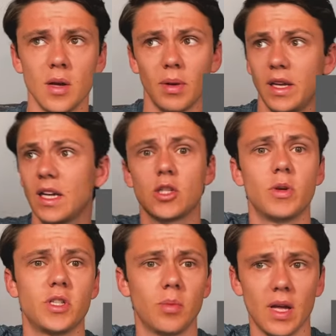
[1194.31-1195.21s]
playing that
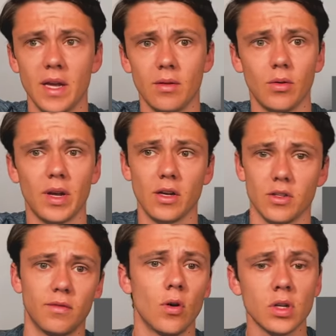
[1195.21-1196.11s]
switch of play, okay,
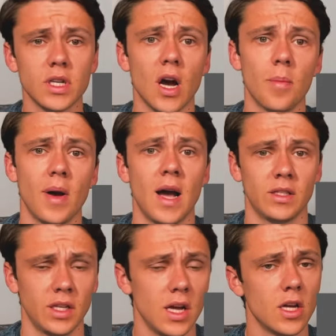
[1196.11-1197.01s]
because a 40-yard
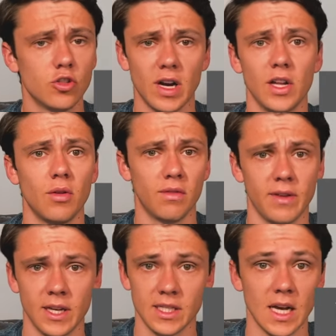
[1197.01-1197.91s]
pass, trying to do it
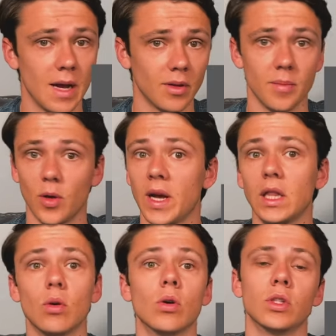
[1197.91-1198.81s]
first time can be
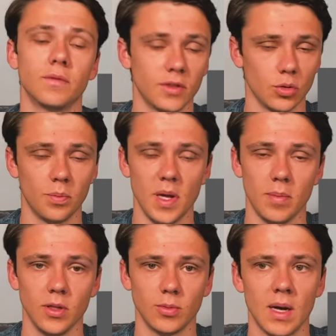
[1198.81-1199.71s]
quite daunting for some
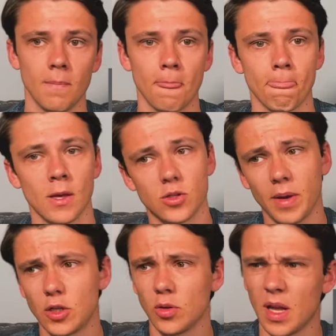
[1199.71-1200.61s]
people as well, so
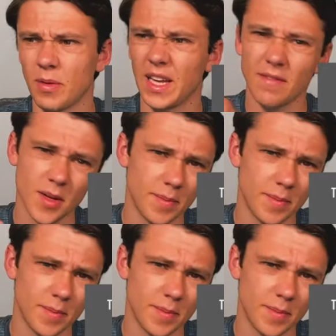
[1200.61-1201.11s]
making sure that we're giving